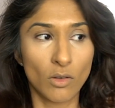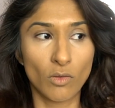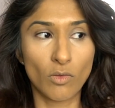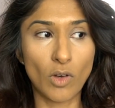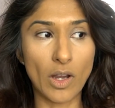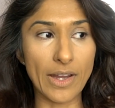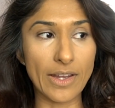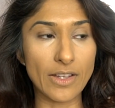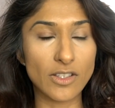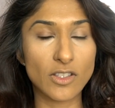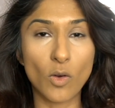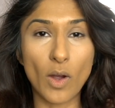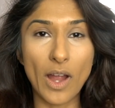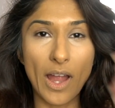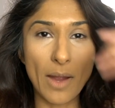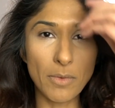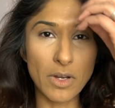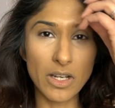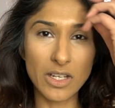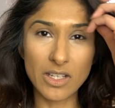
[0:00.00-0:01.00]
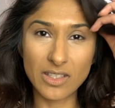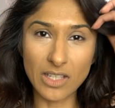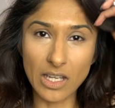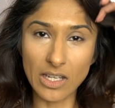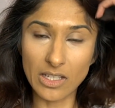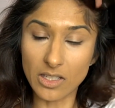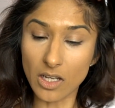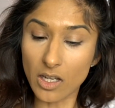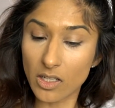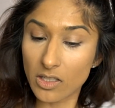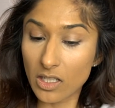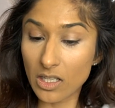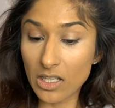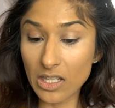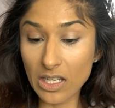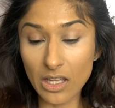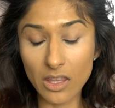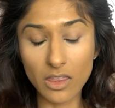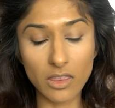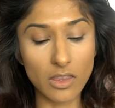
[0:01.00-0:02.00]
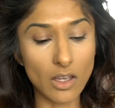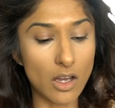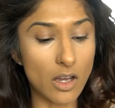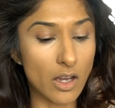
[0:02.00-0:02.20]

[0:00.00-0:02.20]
Right, so I am going to set underneath the